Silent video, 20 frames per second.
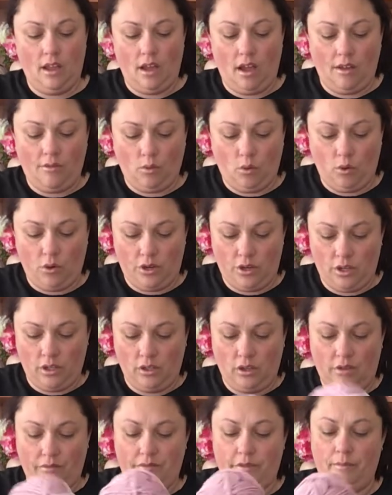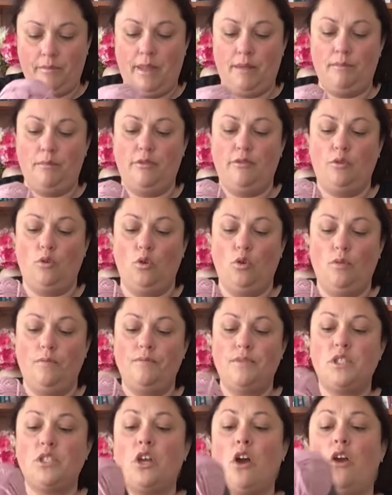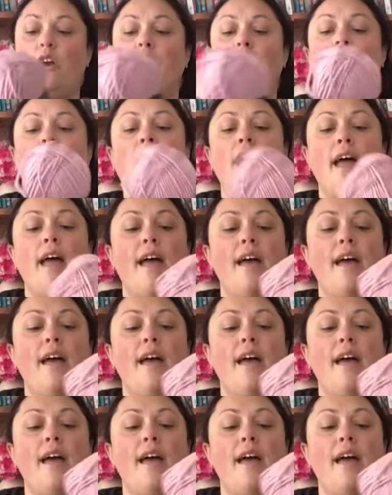I've ordered a lot from them before. So